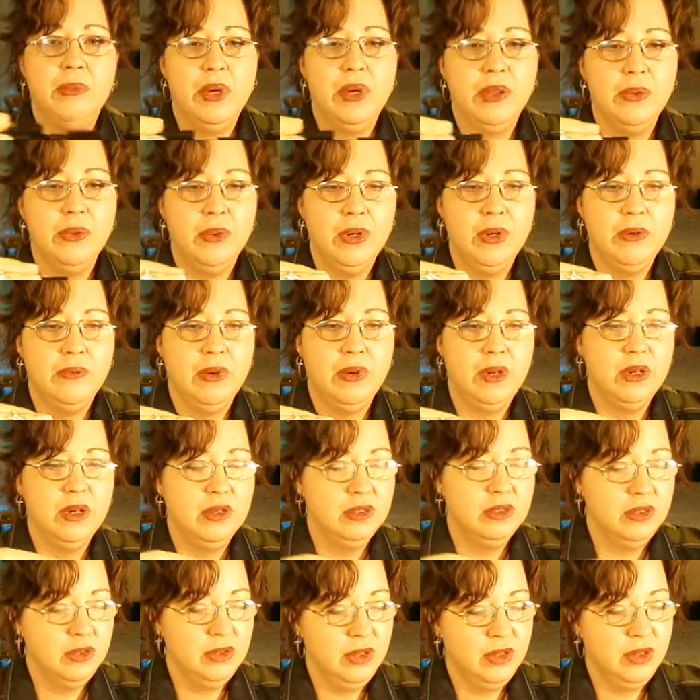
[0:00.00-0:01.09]
all the way
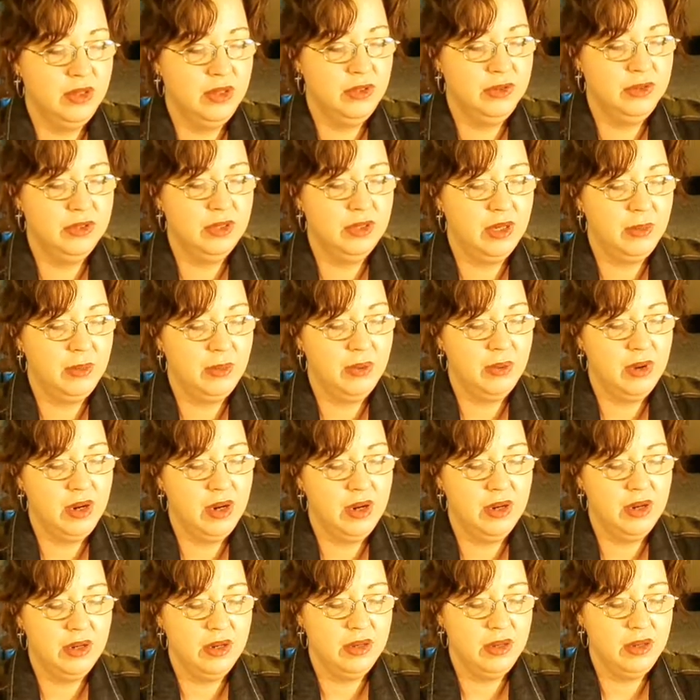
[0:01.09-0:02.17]
around. So they do
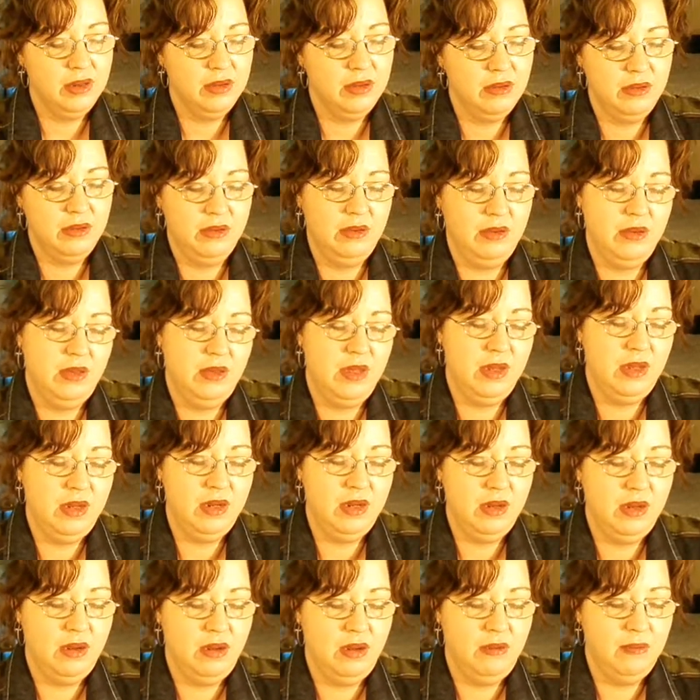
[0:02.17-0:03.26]
separate.
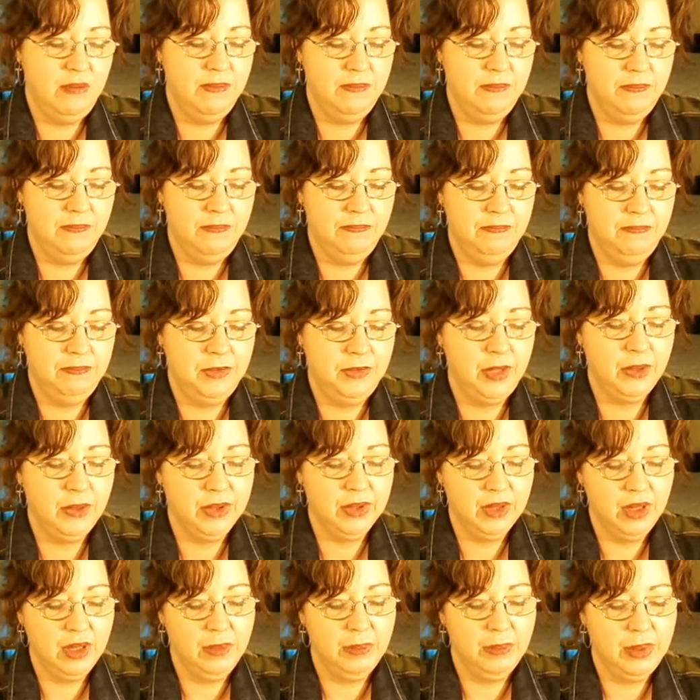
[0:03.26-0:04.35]
They, no
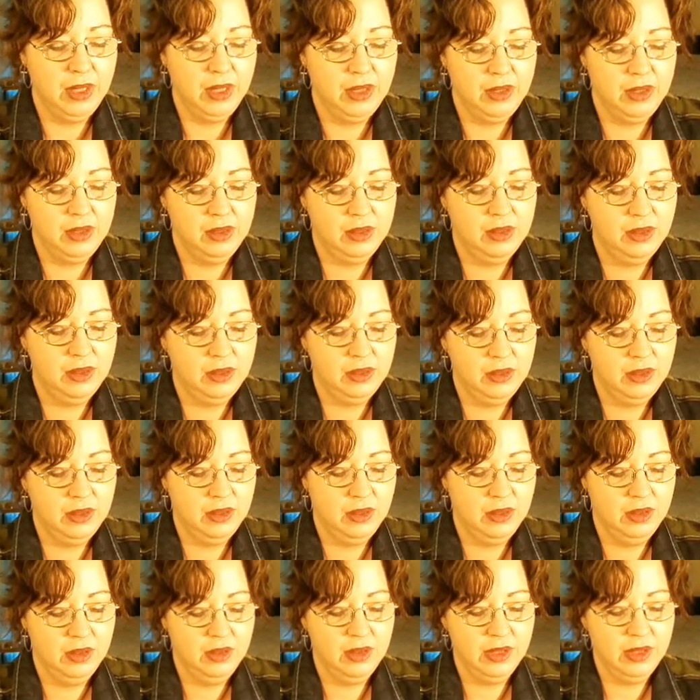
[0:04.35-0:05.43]
clumping.
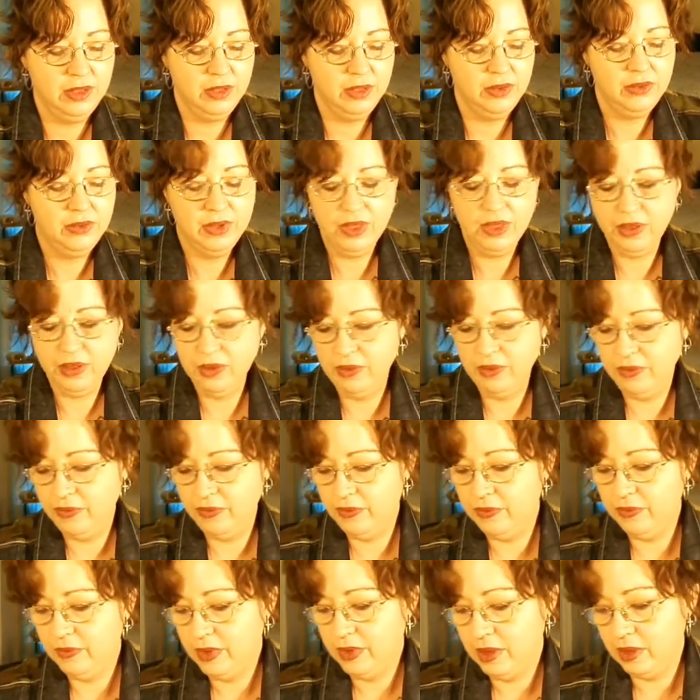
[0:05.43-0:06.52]
They do give,
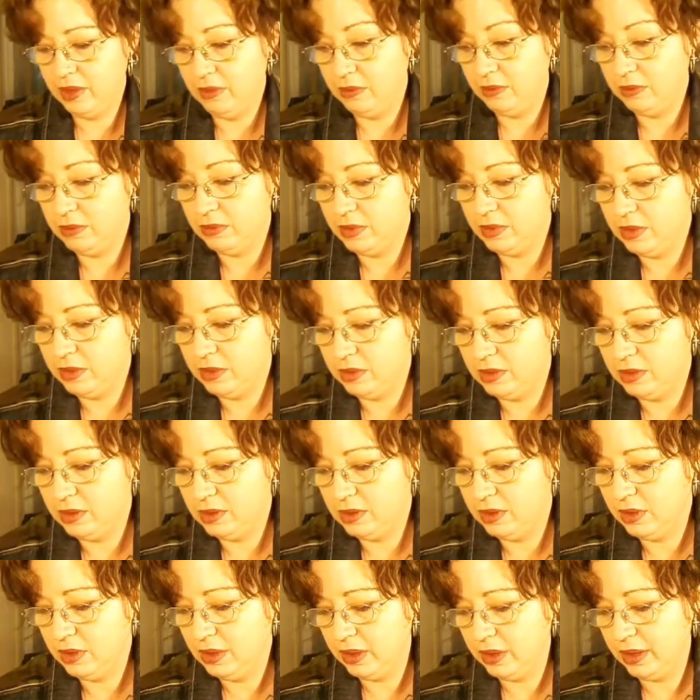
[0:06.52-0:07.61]
you know,
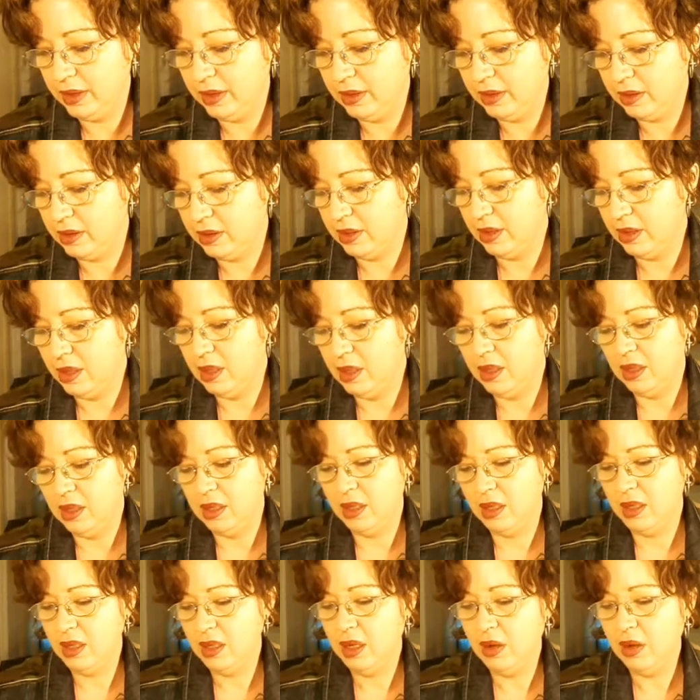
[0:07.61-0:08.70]
good length,
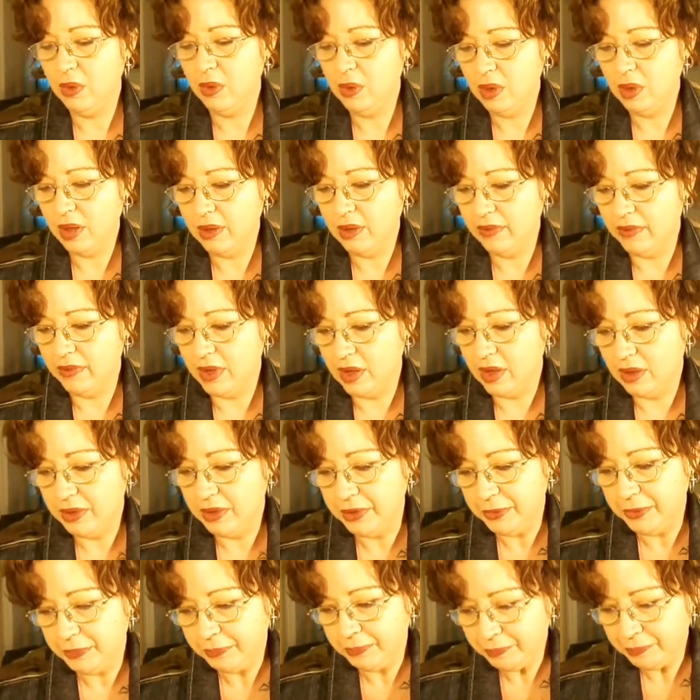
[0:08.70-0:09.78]
not a whole lot of
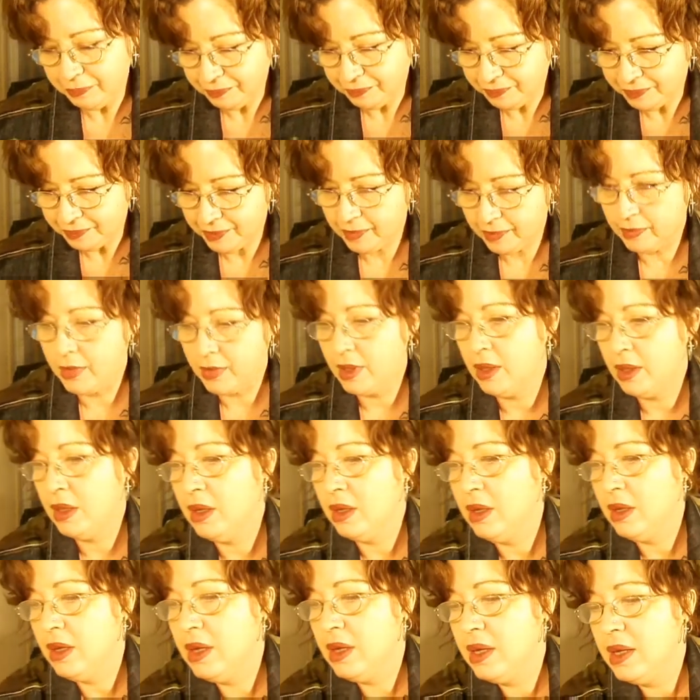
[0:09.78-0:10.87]
volume.
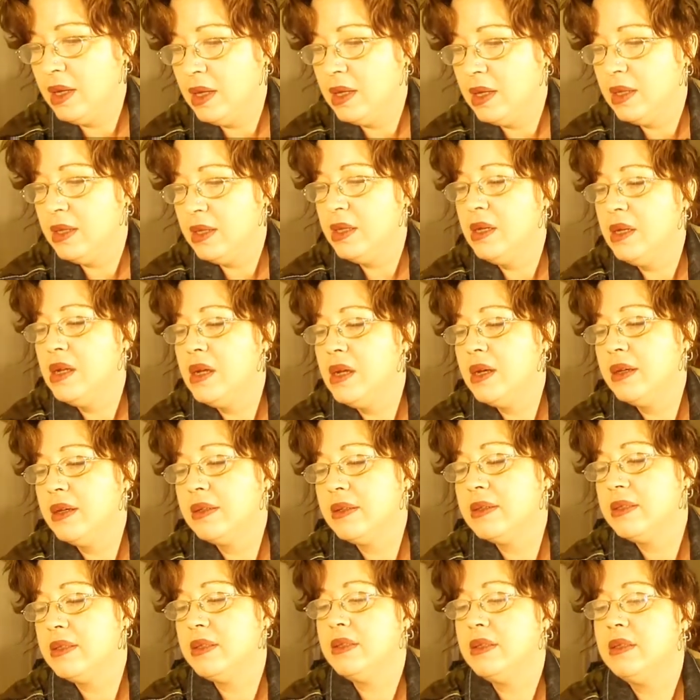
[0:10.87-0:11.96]

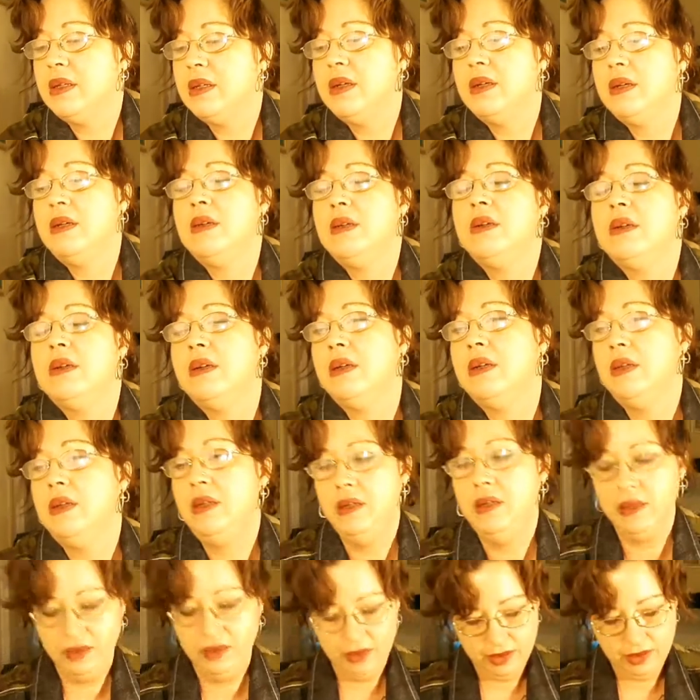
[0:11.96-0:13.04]
Next
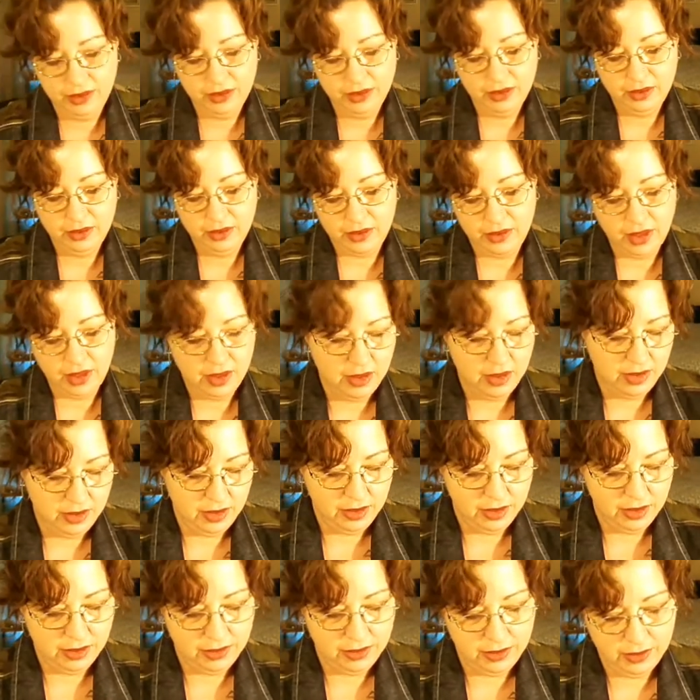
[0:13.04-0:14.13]
is
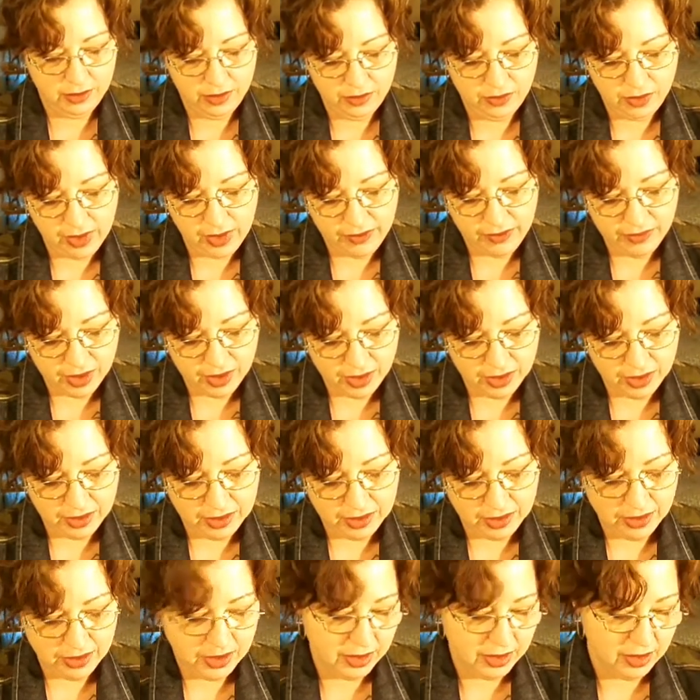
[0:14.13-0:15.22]

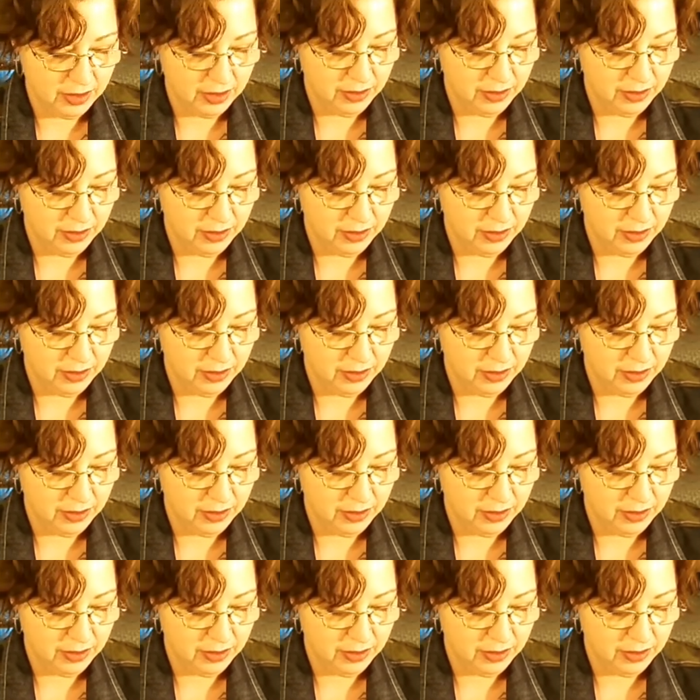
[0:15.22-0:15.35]
Revlon's